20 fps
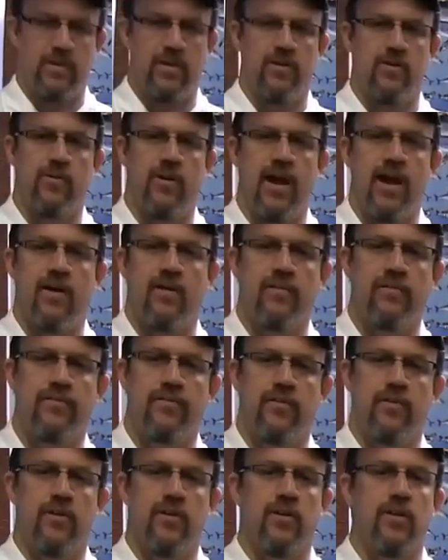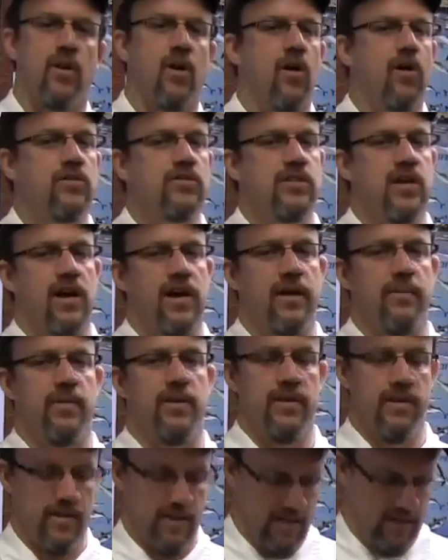have been around for a long time
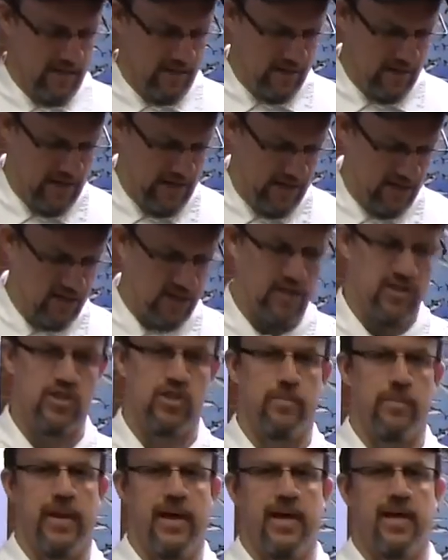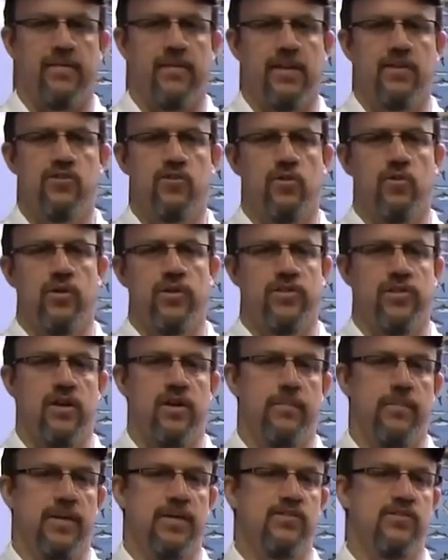in, in Asia and Japan, and they do it with
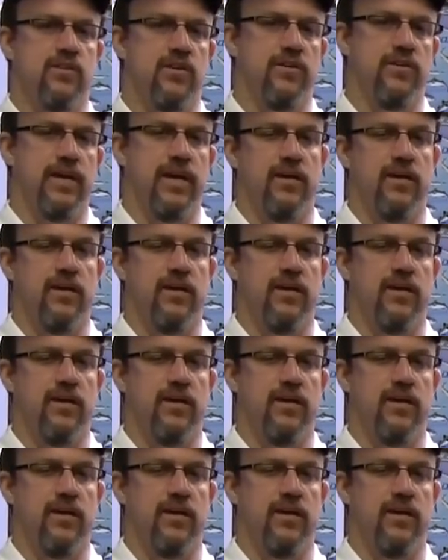uh, miso.